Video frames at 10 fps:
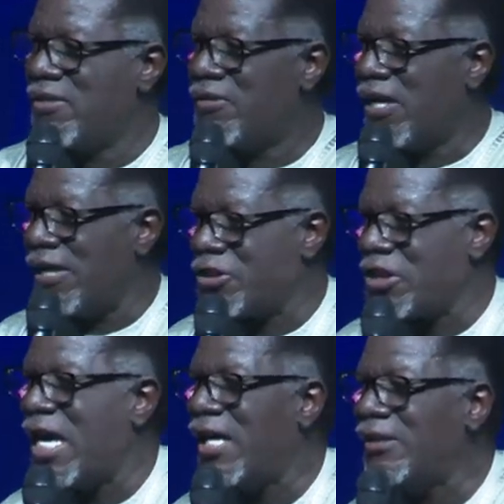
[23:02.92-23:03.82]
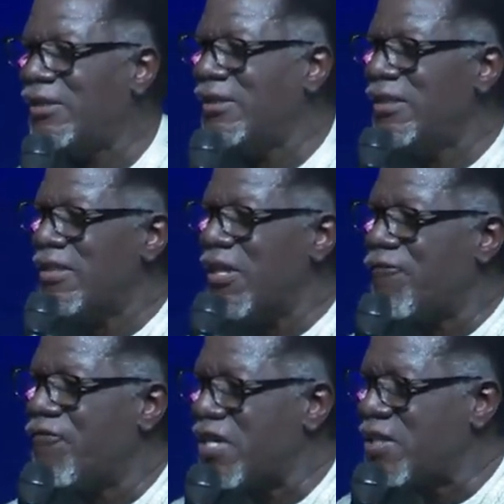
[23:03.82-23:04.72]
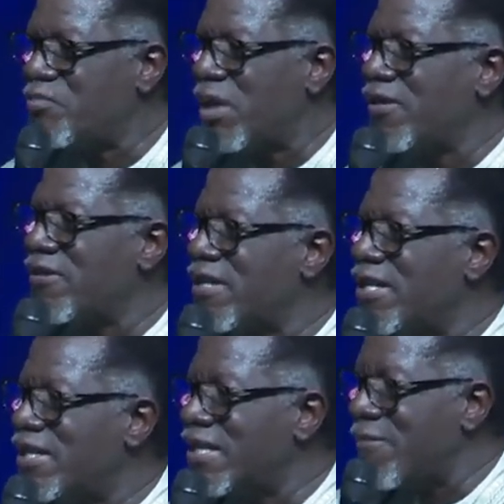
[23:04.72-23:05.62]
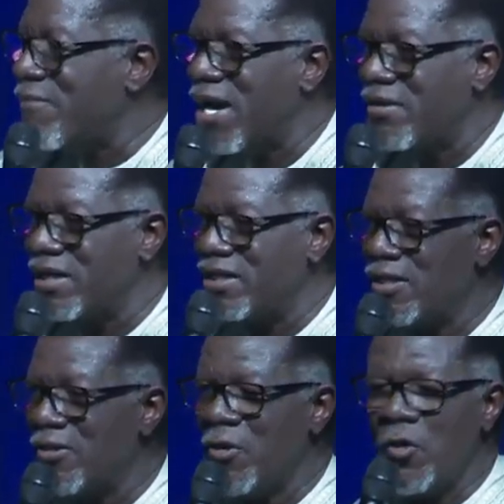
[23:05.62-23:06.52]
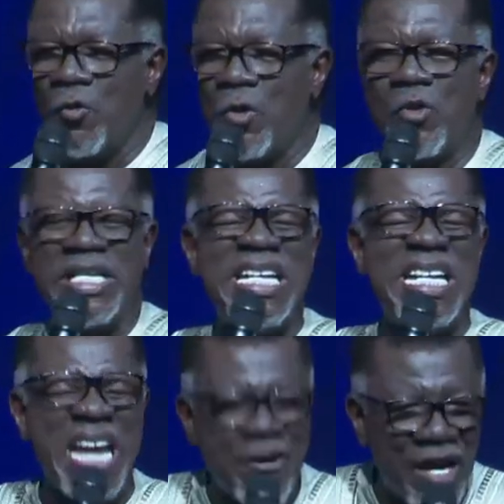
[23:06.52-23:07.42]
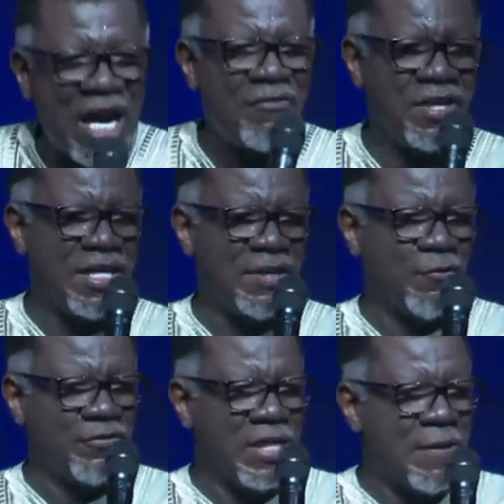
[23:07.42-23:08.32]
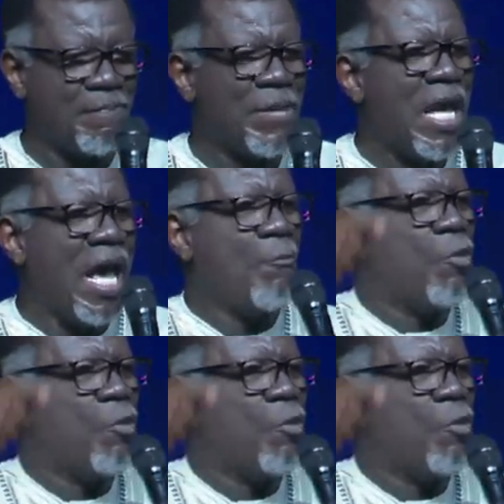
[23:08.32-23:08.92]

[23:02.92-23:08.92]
a child the first month they married, we would never have heard of them, and we